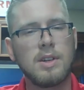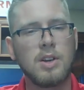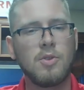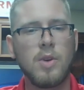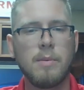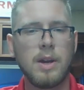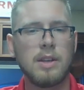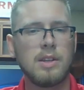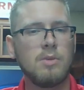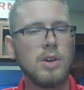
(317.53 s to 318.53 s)
a career
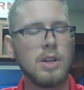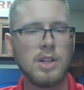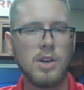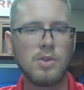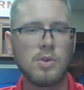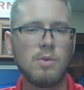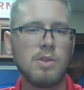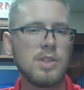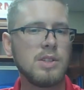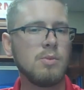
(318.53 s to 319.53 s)
path I'd want to go
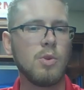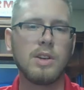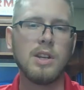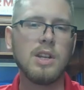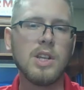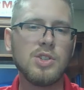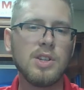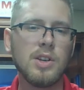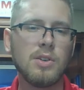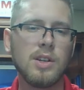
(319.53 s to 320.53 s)
towards working in
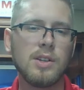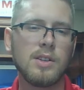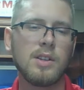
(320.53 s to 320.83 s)
engineering.